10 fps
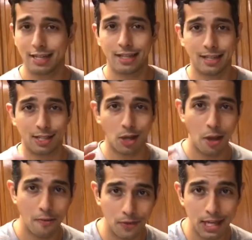it. It's
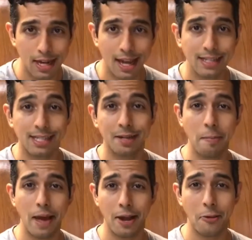veganaise,
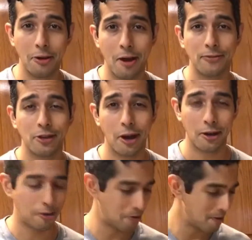tomato, and
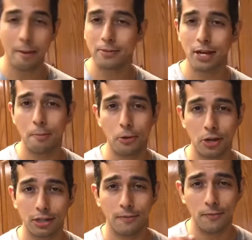avocado. I'm gonna put
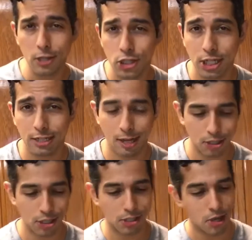on the finishing
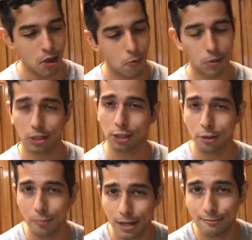touches with a
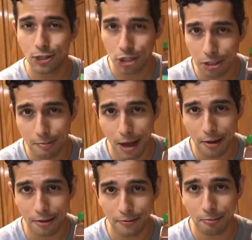little bit of chili
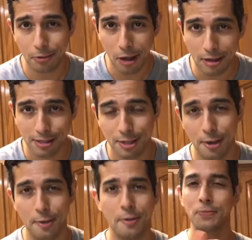powder from
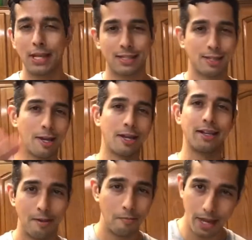Costco. It's like,
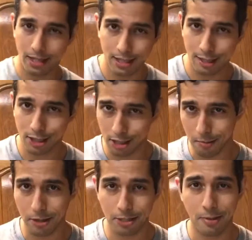makes it so
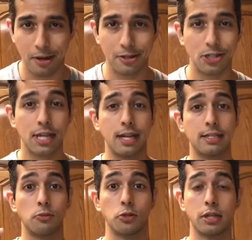much better. It just
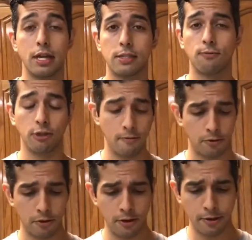adds a really nice
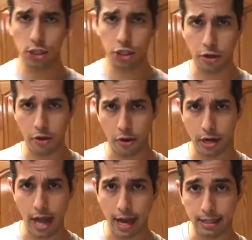flavor. Sharon
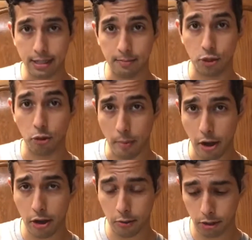already added some
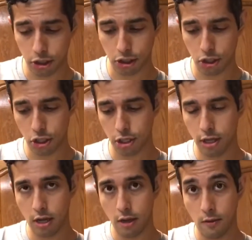turmeric, which is good
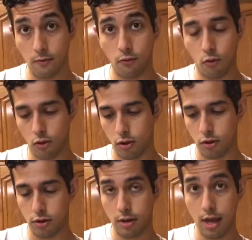
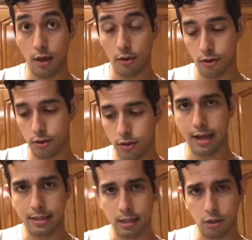for health. It
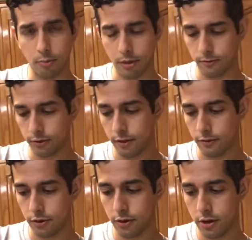adds a little bit of
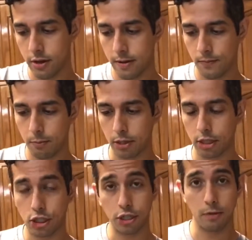flavor, but
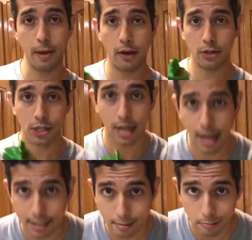the chili powder is gonna
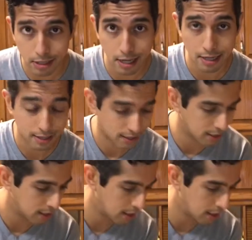add some zest.